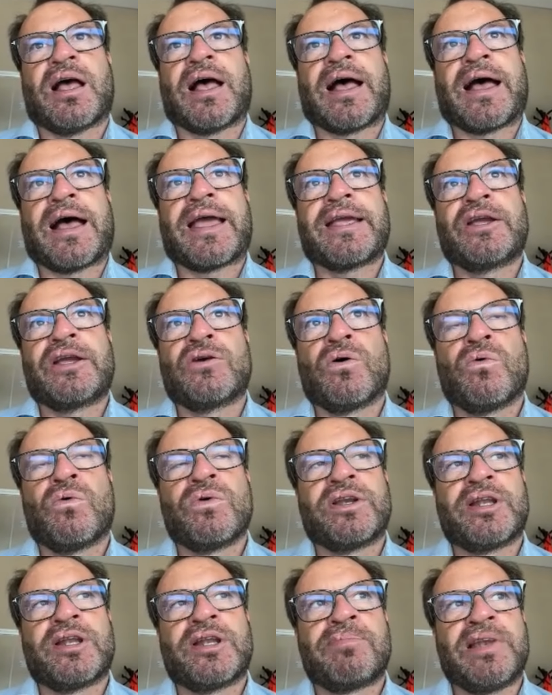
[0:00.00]
I go
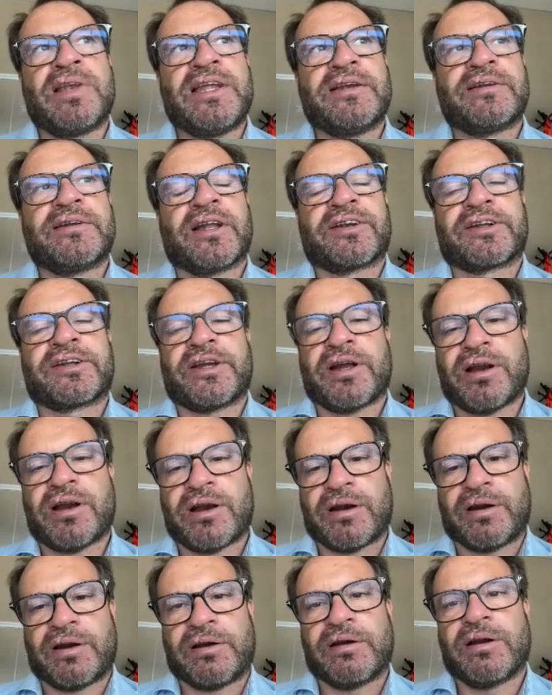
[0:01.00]
with a blinded
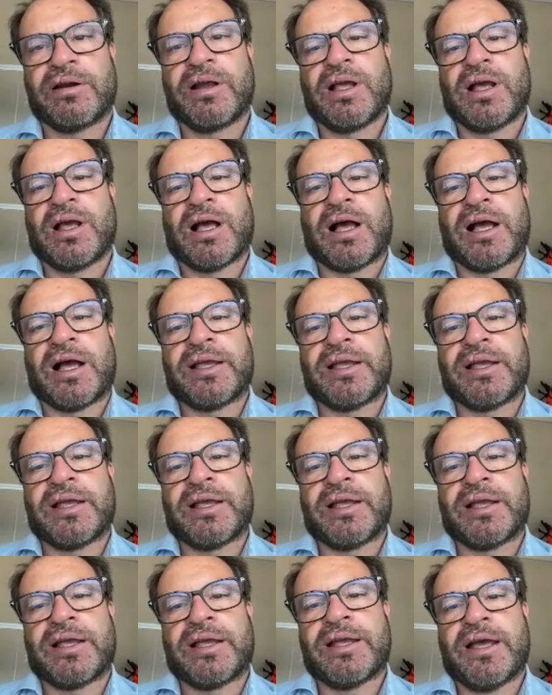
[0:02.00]
car. I
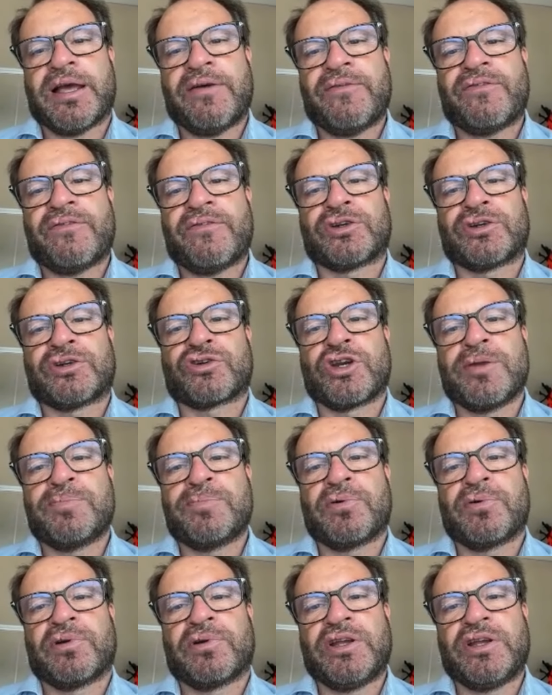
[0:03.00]
have 3
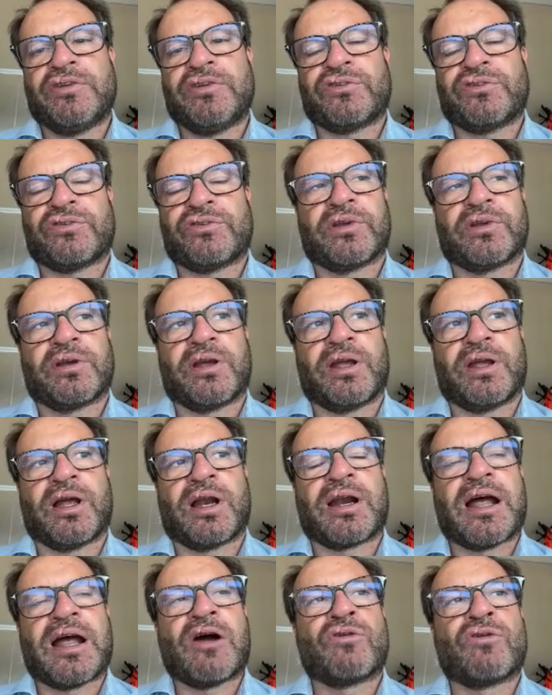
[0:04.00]
police
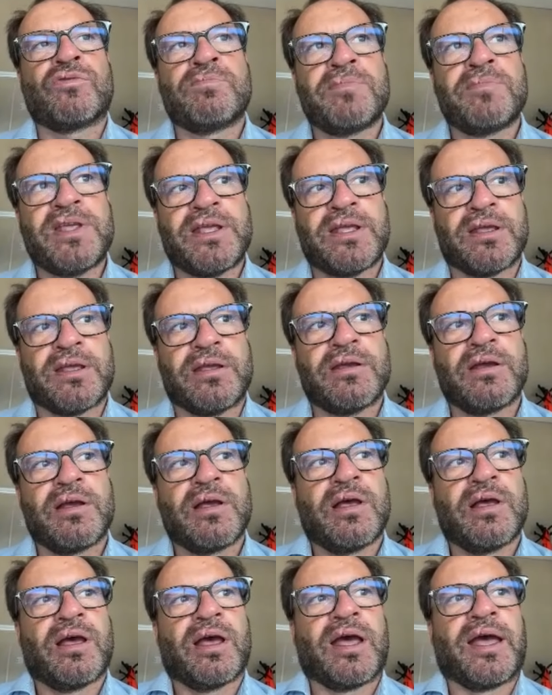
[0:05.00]
around me,
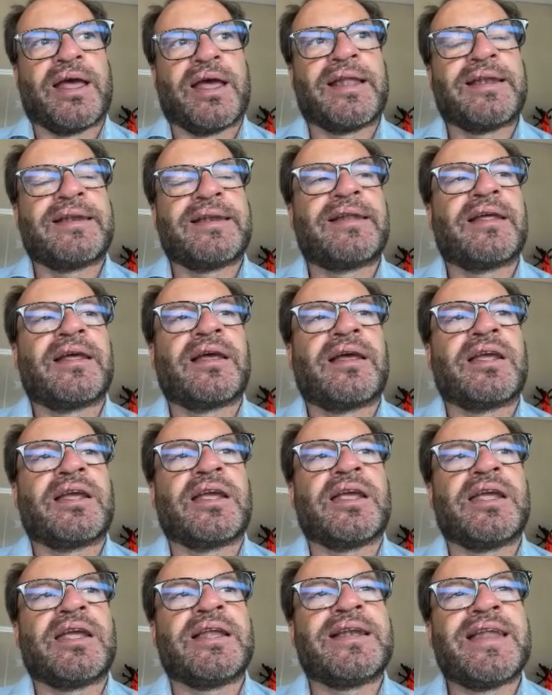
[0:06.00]
and
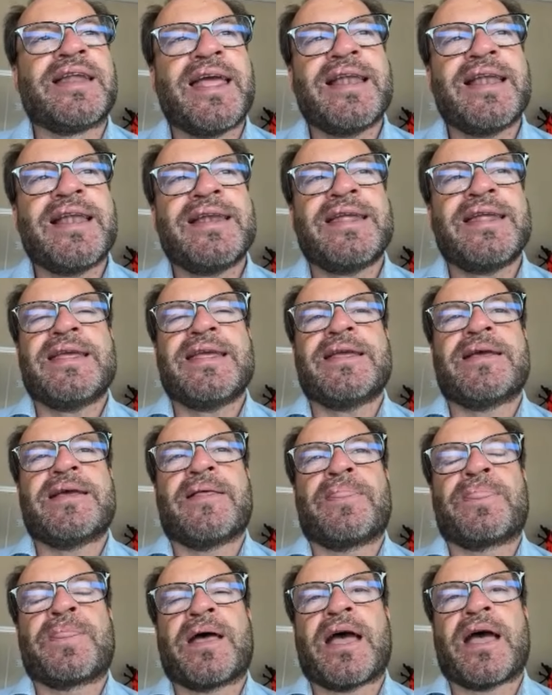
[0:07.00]
in any
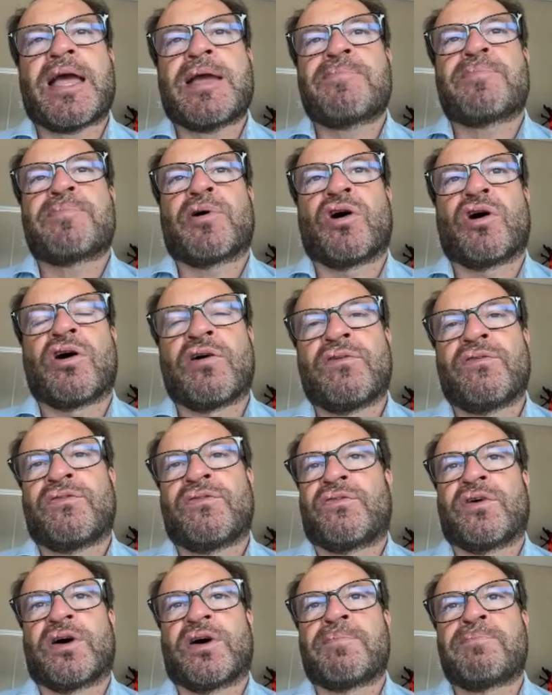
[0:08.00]
type of
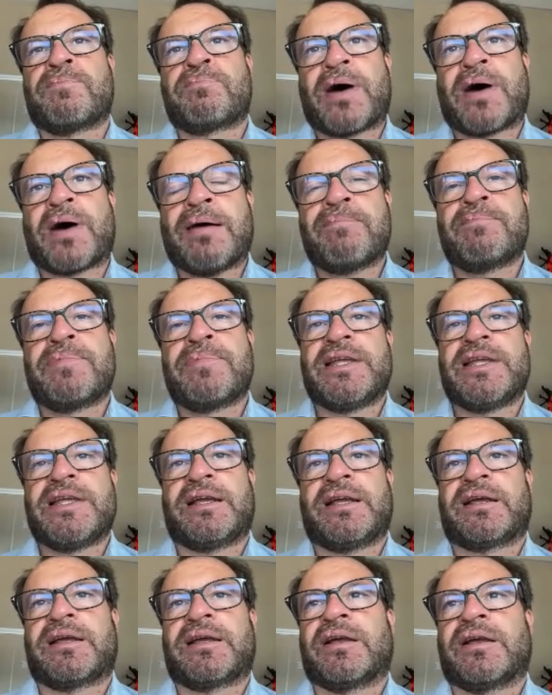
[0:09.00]

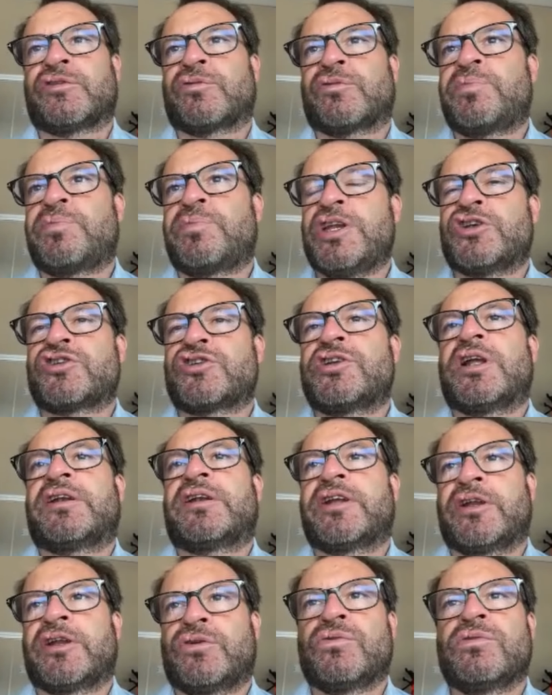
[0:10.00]
public speech that
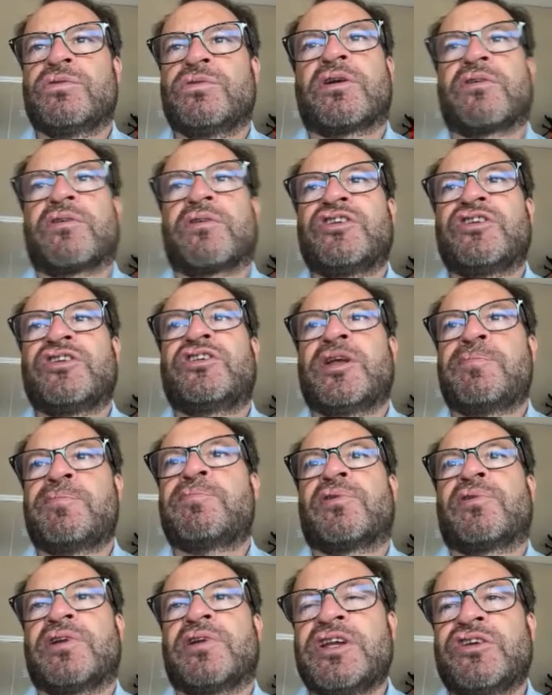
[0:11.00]
I do, there is the
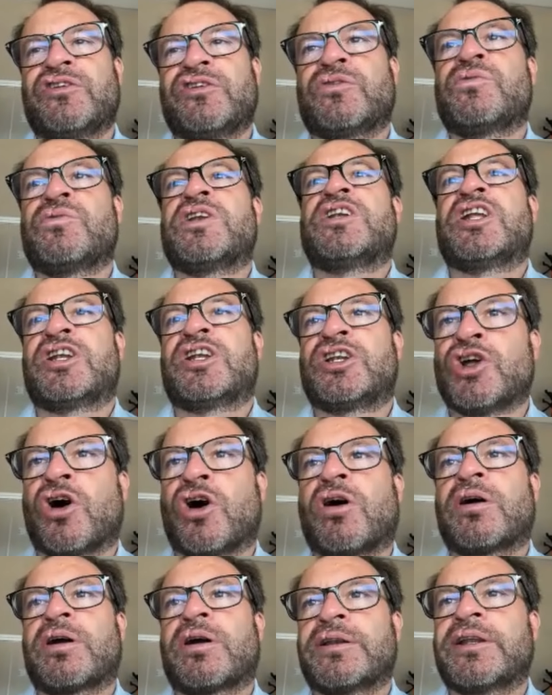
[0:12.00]
police with the
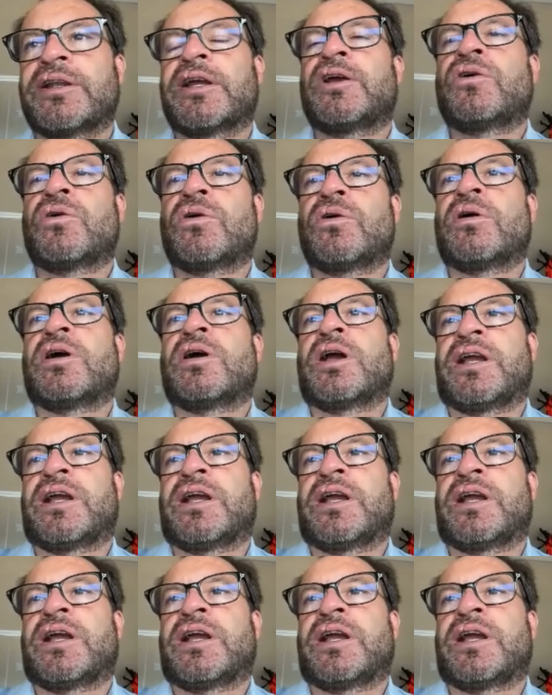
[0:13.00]
dog that go